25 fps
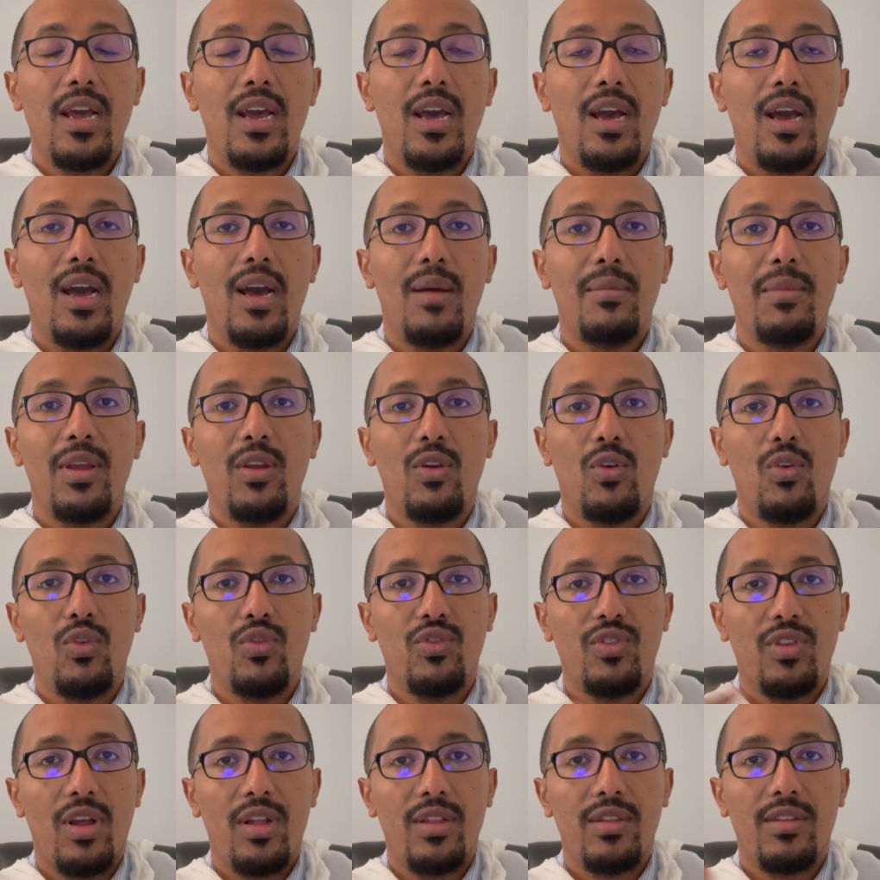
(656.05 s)
And
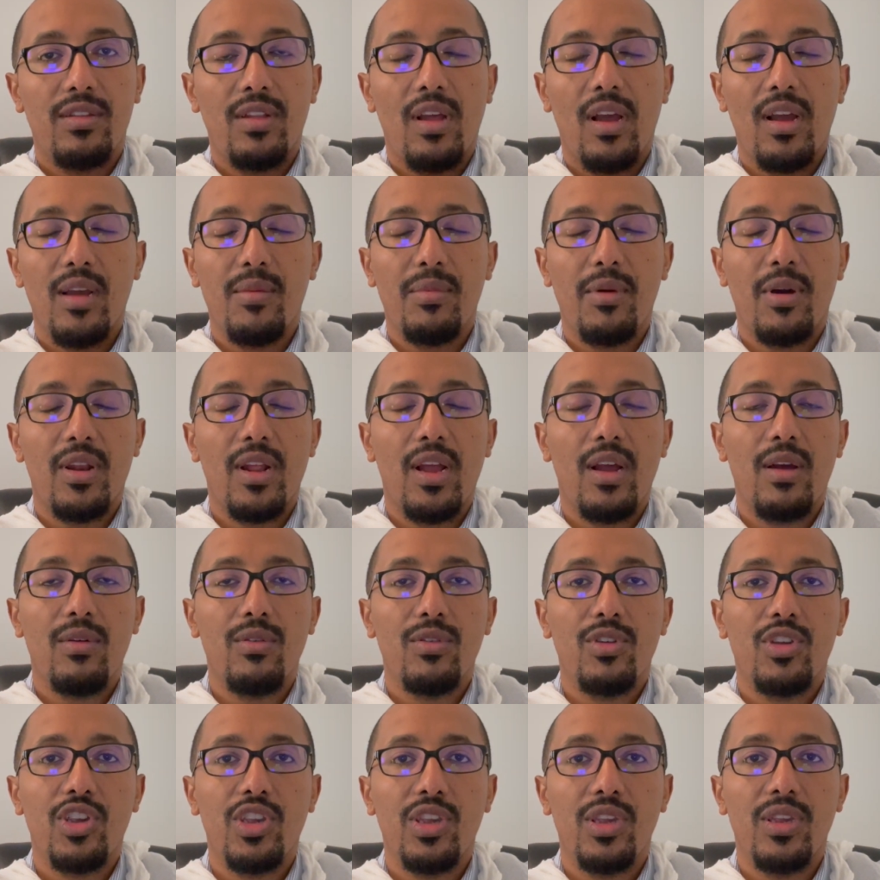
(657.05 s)
goes on to talk about how
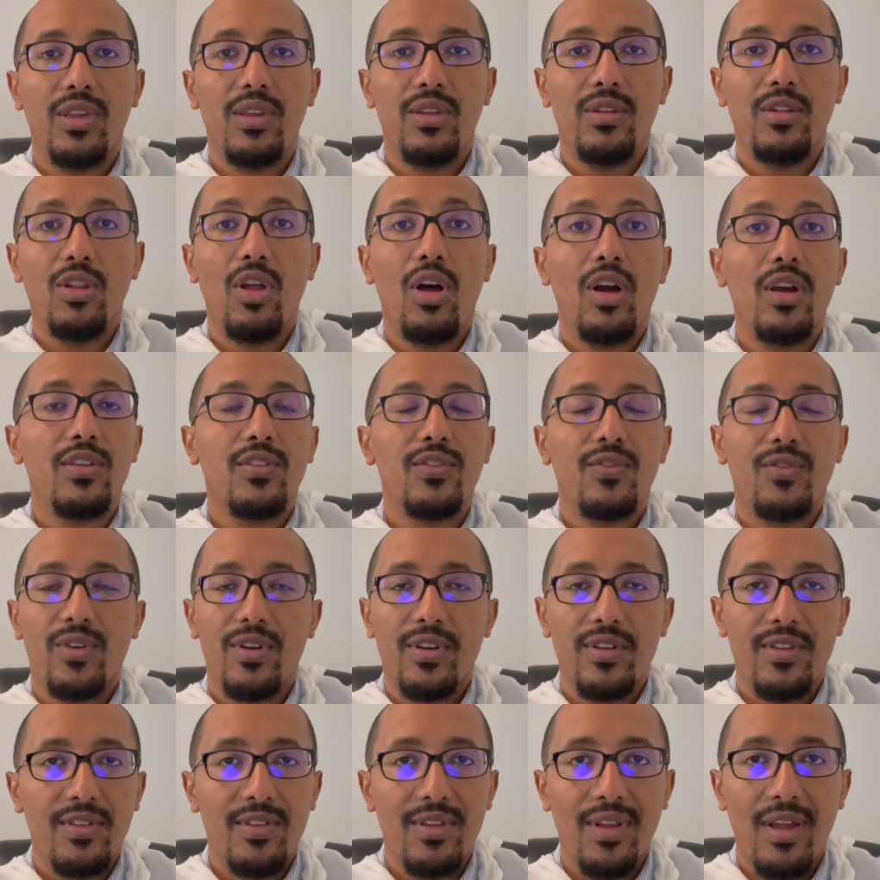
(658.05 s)
she longs for
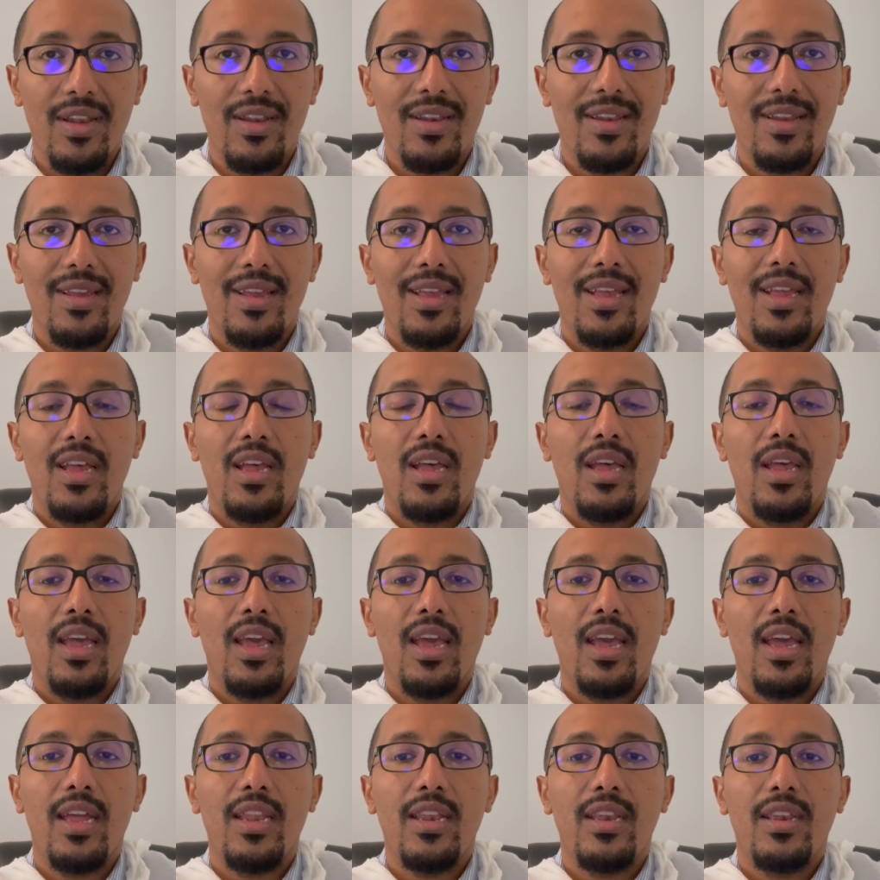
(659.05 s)
a son.
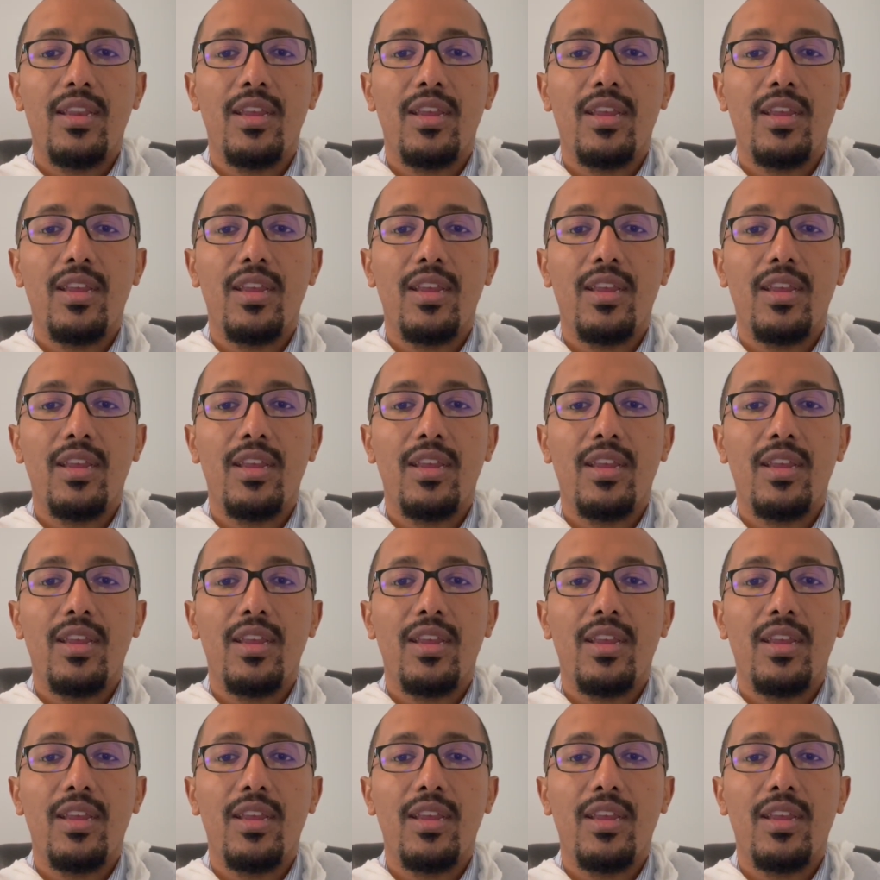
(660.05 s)
And